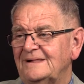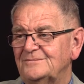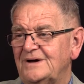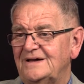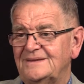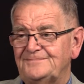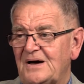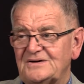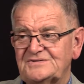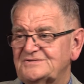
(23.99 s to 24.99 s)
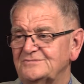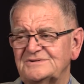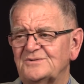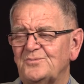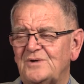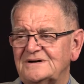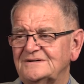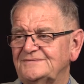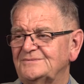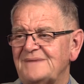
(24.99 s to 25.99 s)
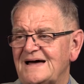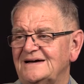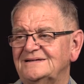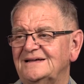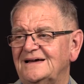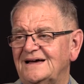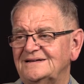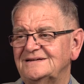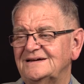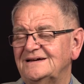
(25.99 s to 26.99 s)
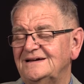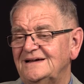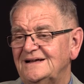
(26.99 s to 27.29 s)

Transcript: where the pastor was a wonderful man and a